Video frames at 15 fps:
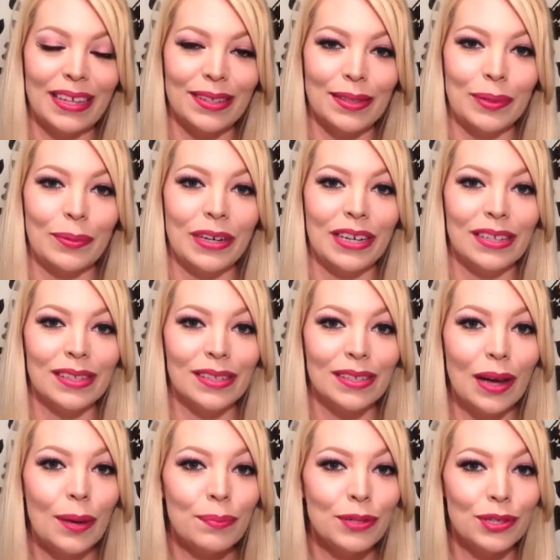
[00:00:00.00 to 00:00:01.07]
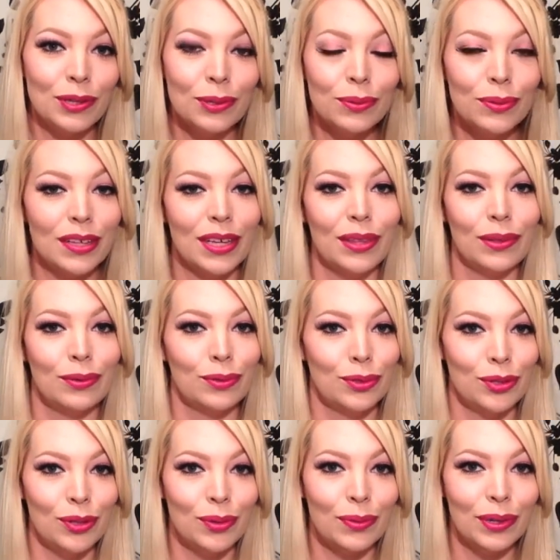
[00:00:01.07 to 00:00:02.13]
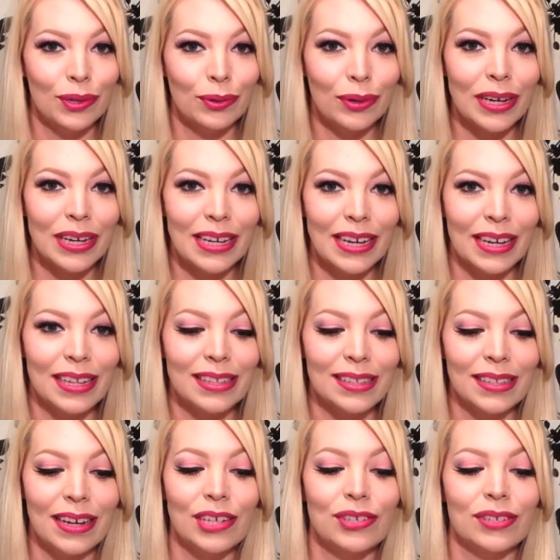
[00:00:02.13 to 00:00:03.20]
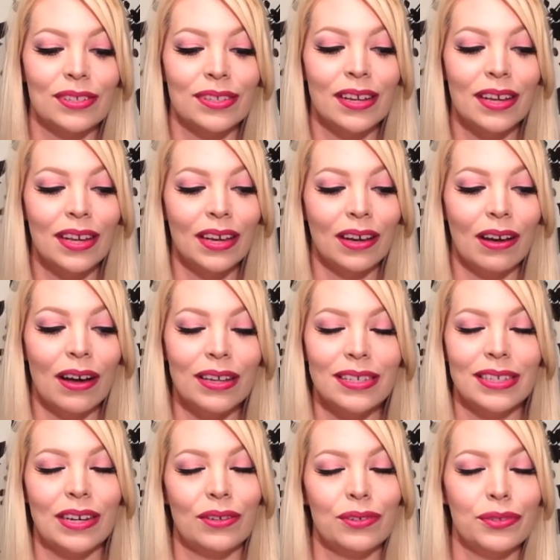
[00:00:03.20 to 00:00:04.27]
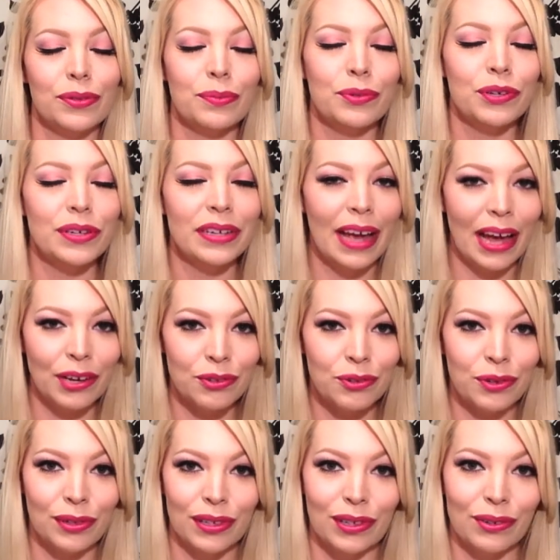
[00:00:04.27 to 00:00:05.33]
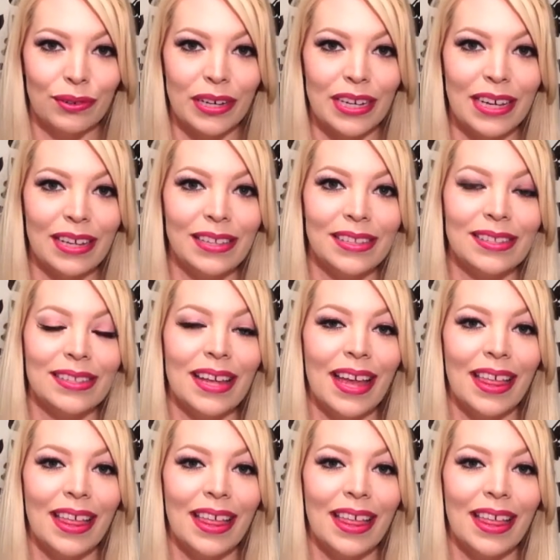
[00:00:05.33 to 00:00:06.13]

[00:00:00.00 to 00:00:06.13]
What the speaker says: So when I stopped using those 2 ingredients and I just got down to more natural ingredients,